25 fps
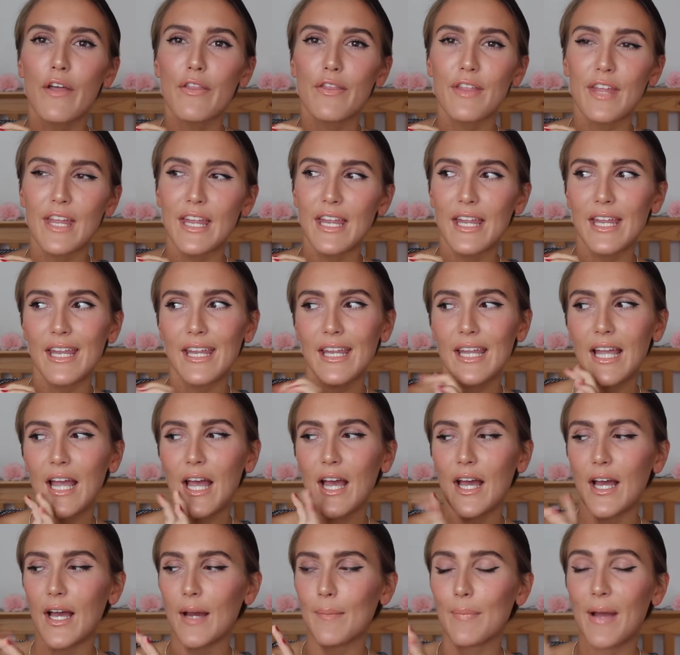the
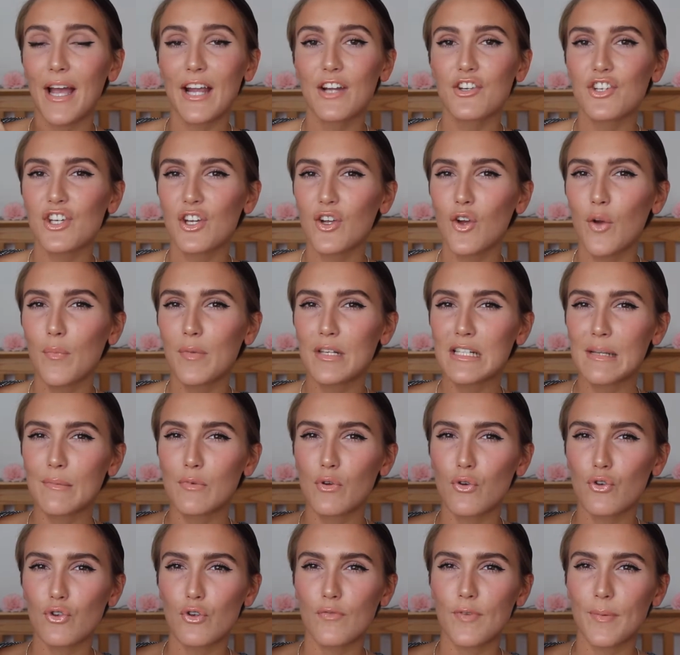packaging on, because I'm
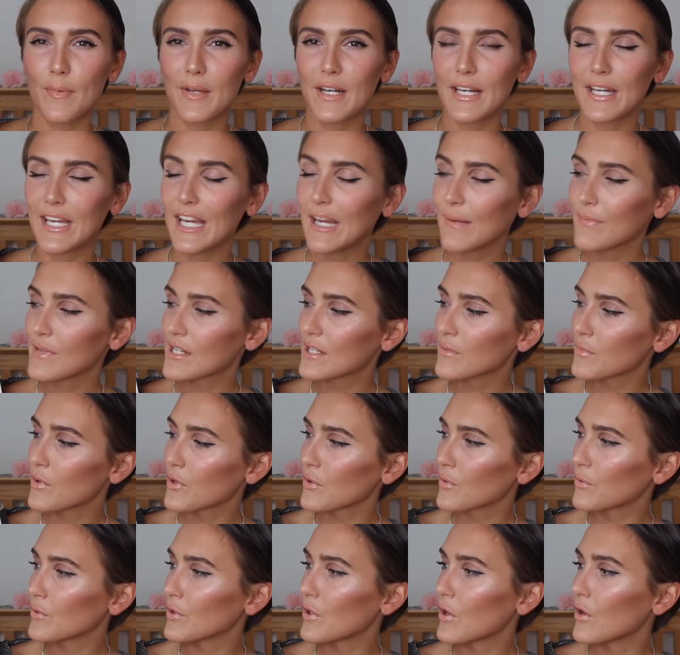not sure if I'm gonna keep this
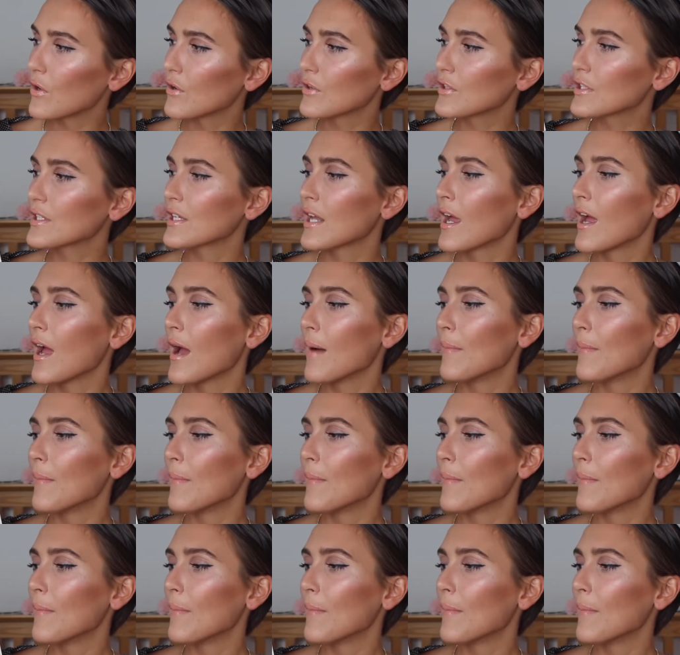one or not.